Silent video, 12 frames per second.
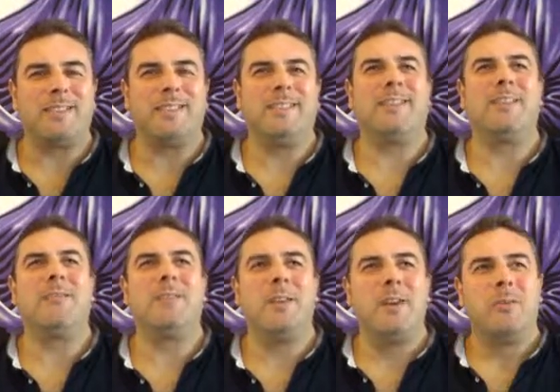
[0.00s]
You know,
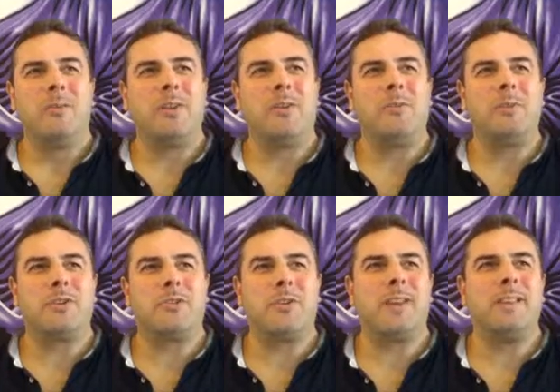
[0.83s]
we're, we're always
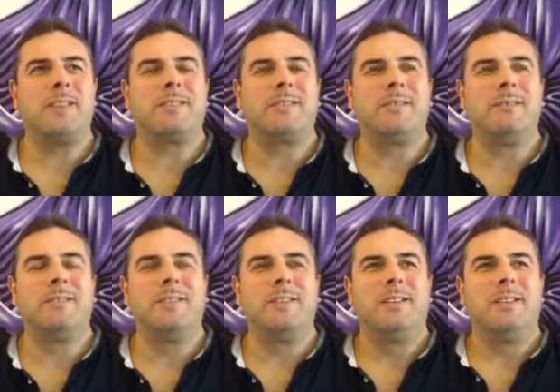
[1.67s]
trying to
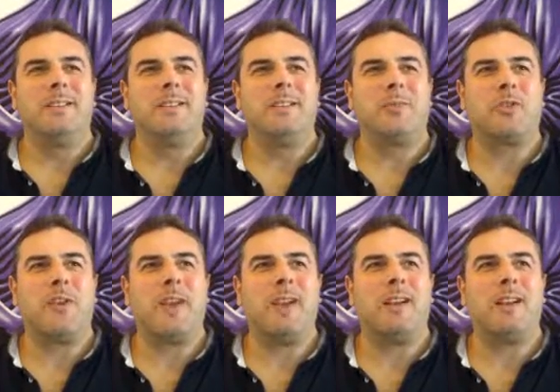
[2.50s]
um,
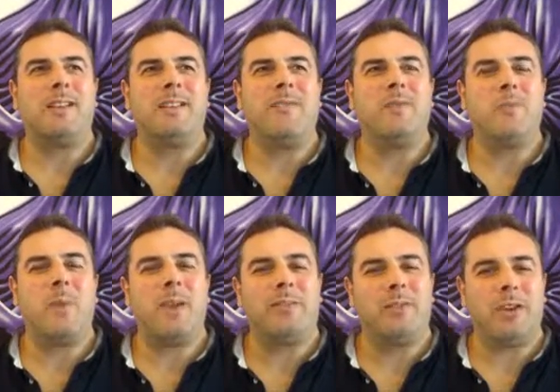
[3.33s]
create a different way
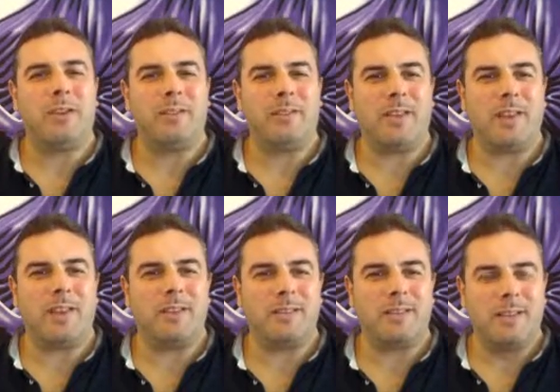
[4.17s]
of looking at
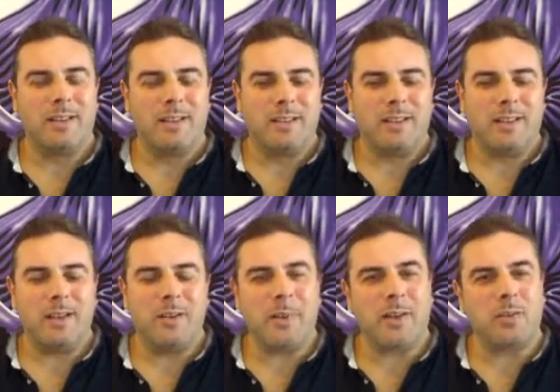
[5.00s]
things, you
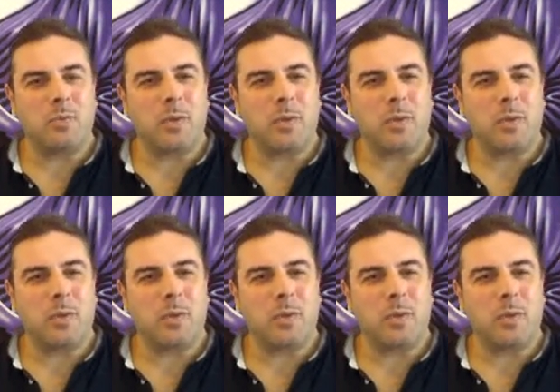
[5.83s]
know, because